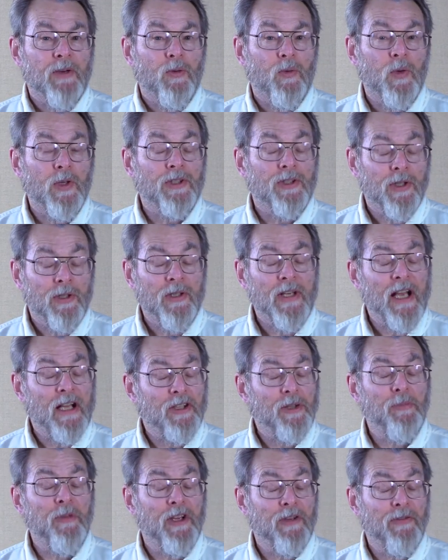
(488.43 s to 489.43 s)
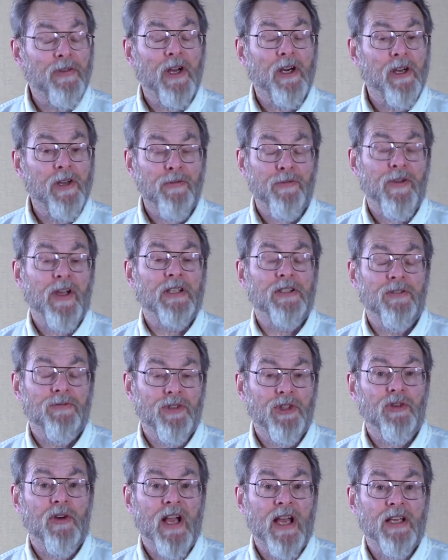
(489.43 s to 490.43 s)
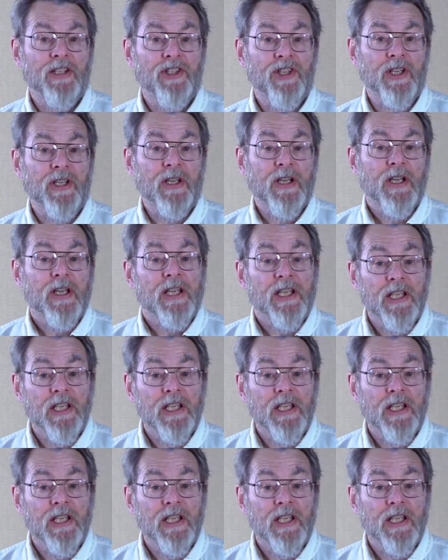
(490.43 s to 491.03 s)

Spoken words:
what turned out to be a very effective strategy.